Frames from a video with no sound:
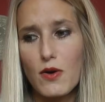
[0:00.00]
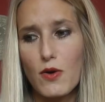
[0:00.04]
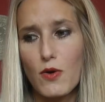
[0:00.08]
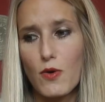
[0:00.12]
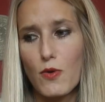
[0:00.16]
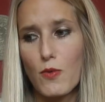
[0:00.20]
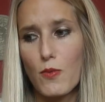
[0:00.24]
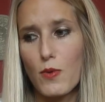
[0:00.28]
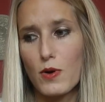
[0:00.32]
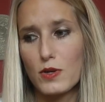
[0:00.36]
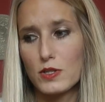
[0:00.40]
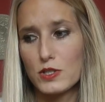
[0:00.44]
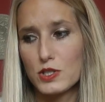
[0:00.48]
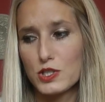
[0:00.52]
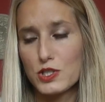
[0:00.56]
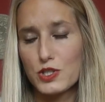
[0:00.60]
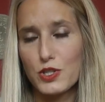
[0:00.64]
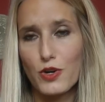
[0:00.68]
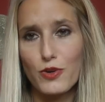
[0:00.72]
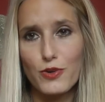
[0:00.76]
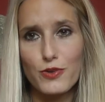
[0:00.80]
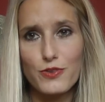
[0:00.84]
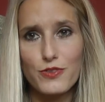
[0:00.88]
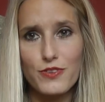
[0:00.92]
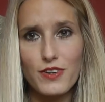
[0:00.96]
or one
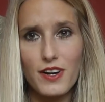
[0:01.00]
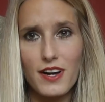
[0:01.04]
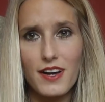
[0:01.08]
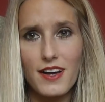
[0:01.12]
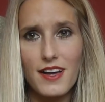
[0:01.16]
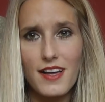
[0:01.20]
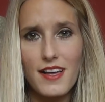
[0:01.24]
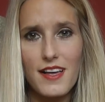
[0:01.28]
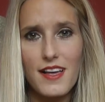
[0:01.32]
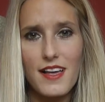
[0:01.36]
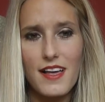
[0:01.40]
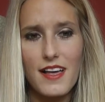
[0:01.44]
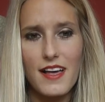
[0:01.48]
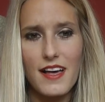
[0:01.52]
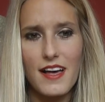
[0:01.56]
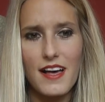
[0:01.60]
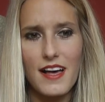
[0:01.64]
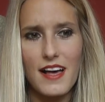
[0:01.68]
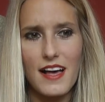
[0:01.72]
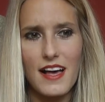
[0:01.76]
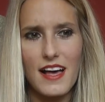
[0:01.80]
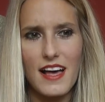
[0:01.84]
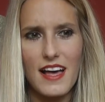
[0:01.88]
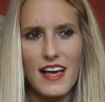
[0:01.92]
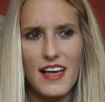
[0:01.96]
genre,
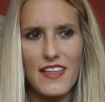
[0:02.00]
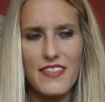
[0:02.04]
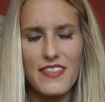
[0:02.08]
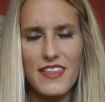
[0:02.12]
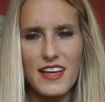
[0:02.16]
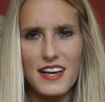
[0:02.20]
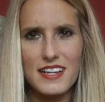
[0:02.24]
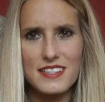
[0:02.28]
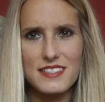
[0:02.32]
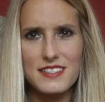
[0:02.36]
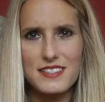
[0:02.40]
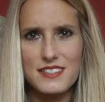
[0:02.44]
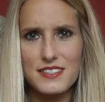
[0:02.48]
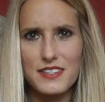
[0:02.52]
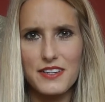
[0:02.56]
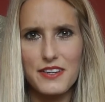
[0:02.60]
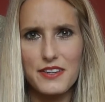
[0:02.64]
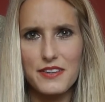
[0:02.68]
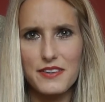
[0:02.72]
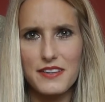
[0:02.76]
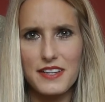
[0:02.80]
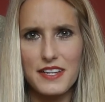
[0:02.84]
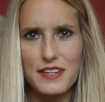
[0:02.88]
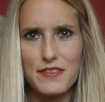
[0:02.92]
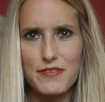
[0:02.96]
and that's
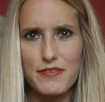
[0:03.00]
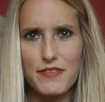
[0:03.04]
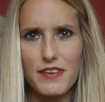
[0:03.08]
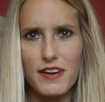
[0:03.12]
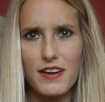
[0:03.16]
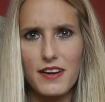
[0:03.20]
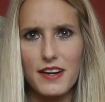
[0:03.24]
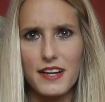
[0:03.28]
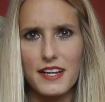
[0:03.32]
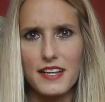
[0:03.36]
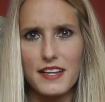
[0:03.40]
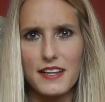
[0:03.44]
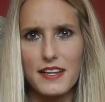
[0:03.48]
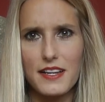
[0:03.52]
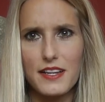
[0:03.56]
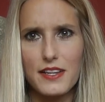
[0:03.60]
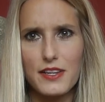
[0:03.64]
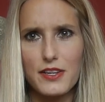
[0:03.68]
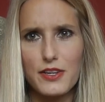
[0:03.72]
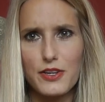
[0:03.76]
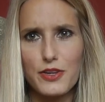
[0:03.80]
totally fine.